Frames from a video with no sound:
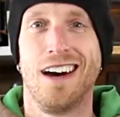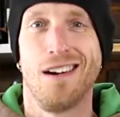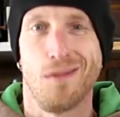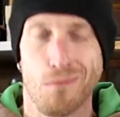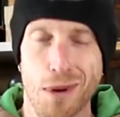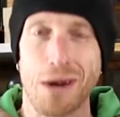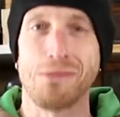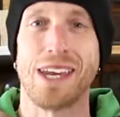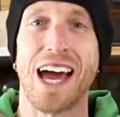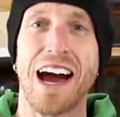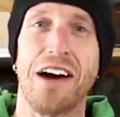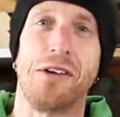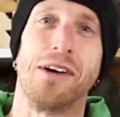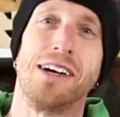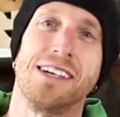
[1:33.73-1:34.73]
I'm bummed
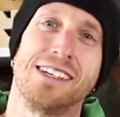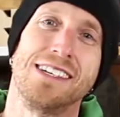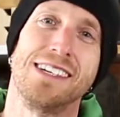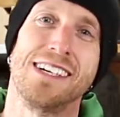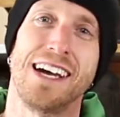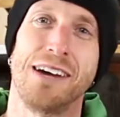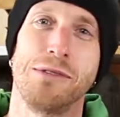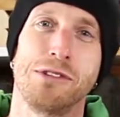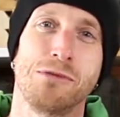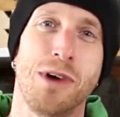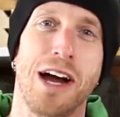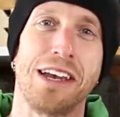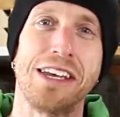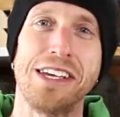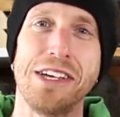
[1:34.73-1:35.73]
out. I was
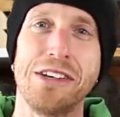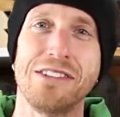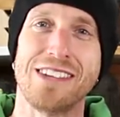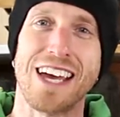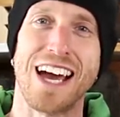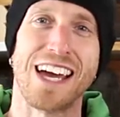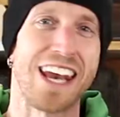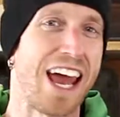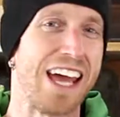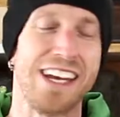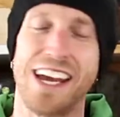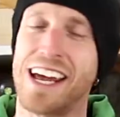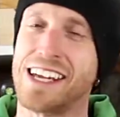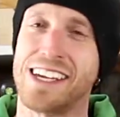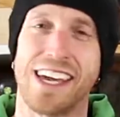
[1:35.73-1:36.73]
wanting to use that
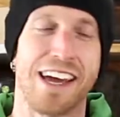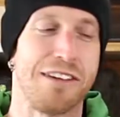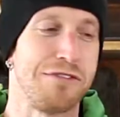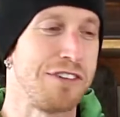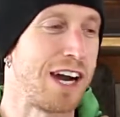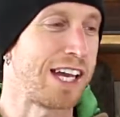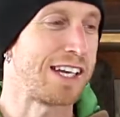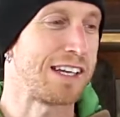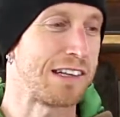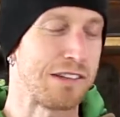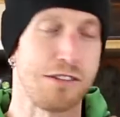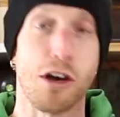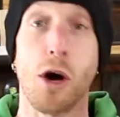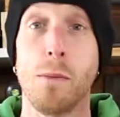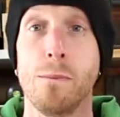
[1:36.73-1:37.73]
and I can't find it.
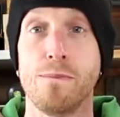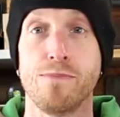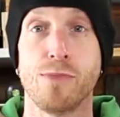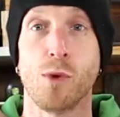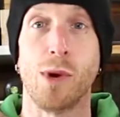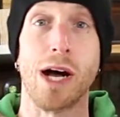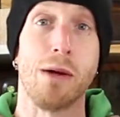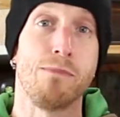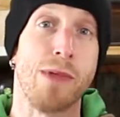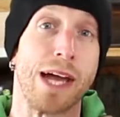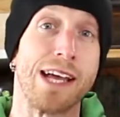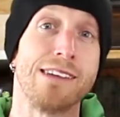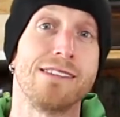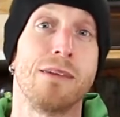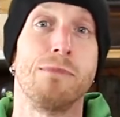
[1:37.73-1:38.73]
So, well,
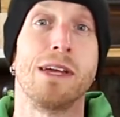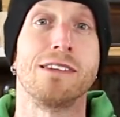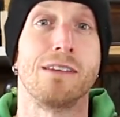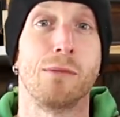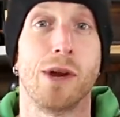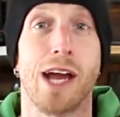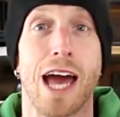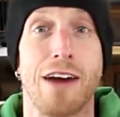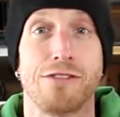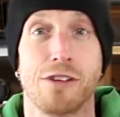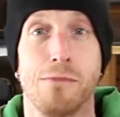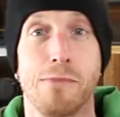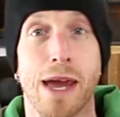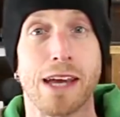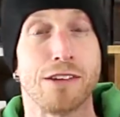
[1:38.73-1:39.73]
I guess that means I'm gonna have
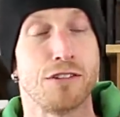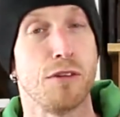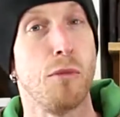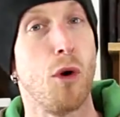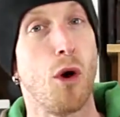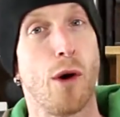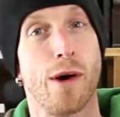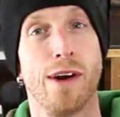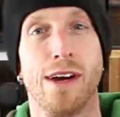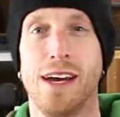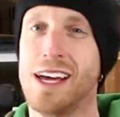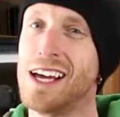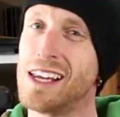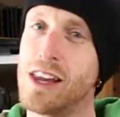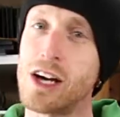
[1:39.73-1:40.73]
to make some more.
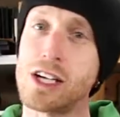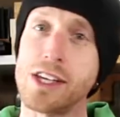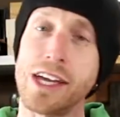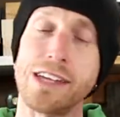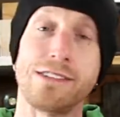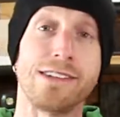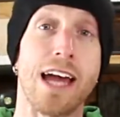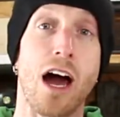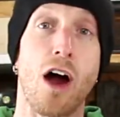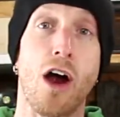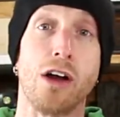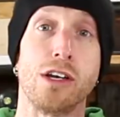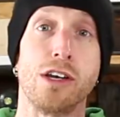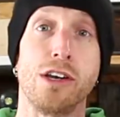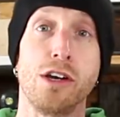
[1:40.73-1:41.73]
Luckily, it's not
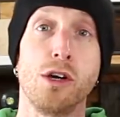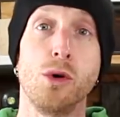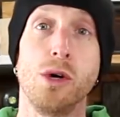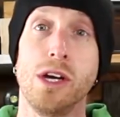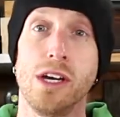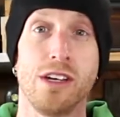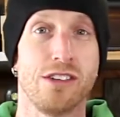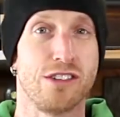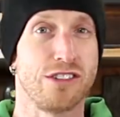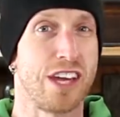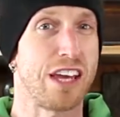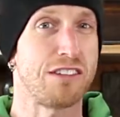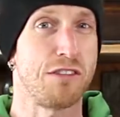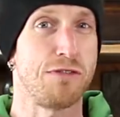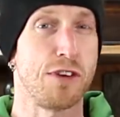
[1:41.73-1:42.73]
hard to do. It just
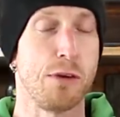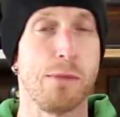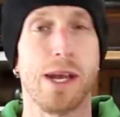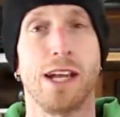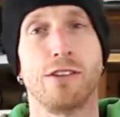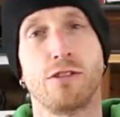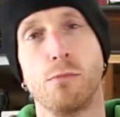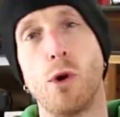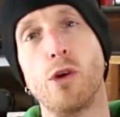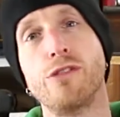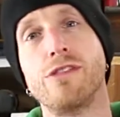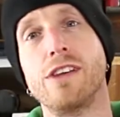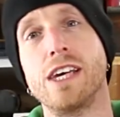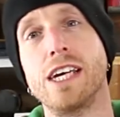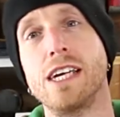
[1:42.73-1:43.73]
takes a few minutes.
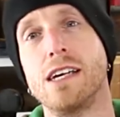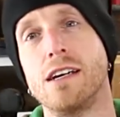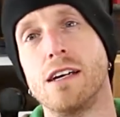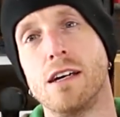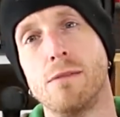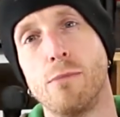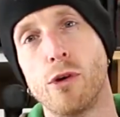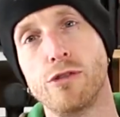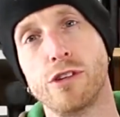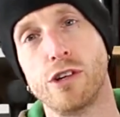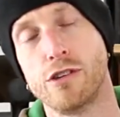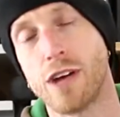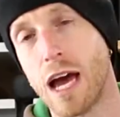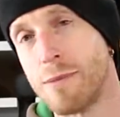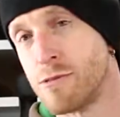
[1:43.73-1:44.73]
Most of
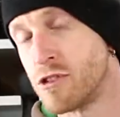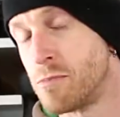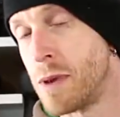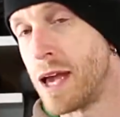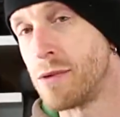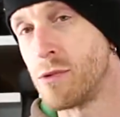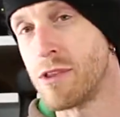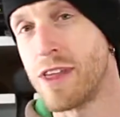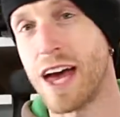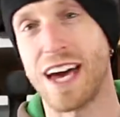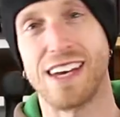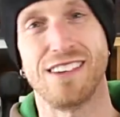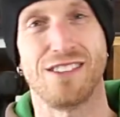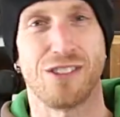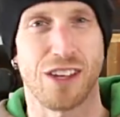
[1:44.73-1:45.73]
your time spent with
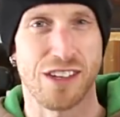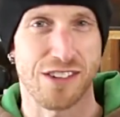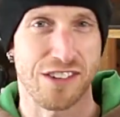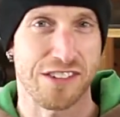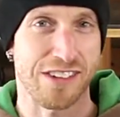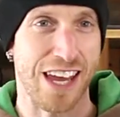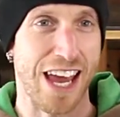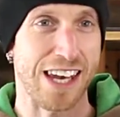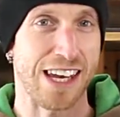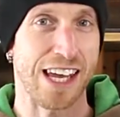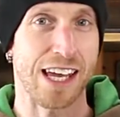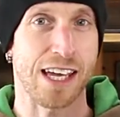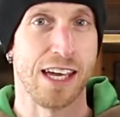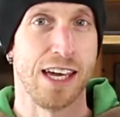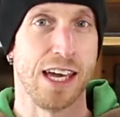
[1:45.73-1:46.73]
that is in
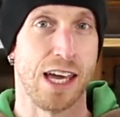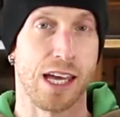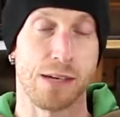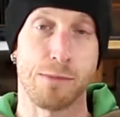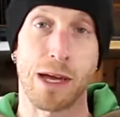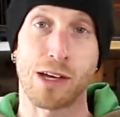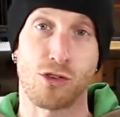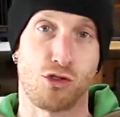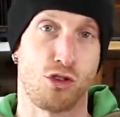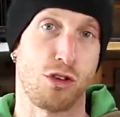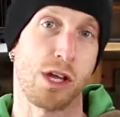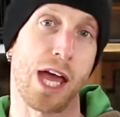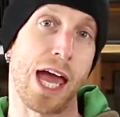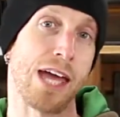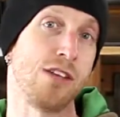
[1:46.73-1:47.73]
sanding and making sure
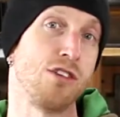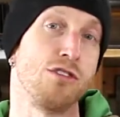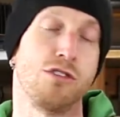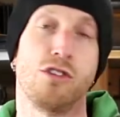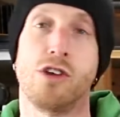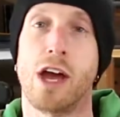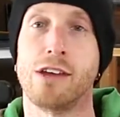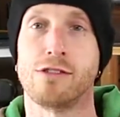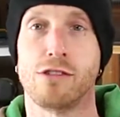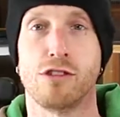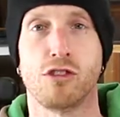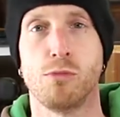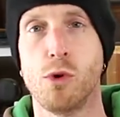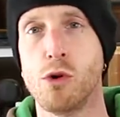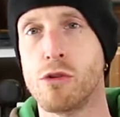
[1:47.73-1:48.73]
the edges are nice and
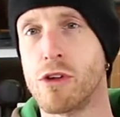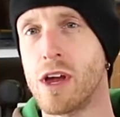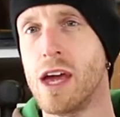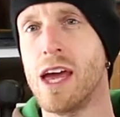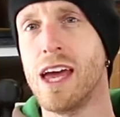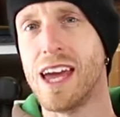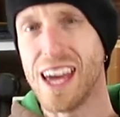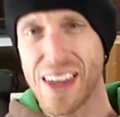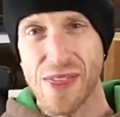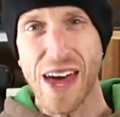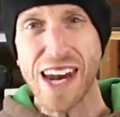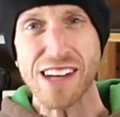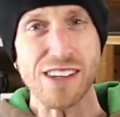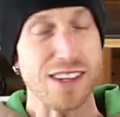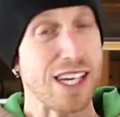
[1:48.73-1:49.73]
smooth. And
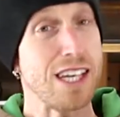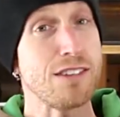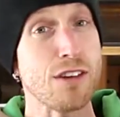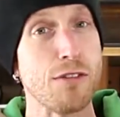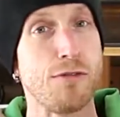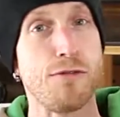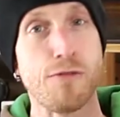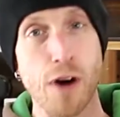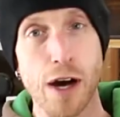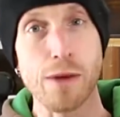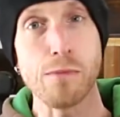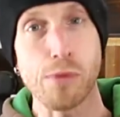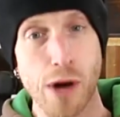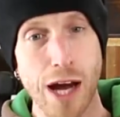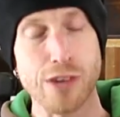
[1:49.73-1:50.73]
it's a
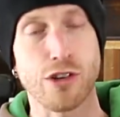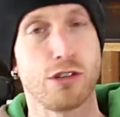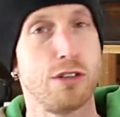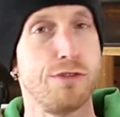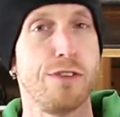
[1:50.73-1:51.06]
fun project.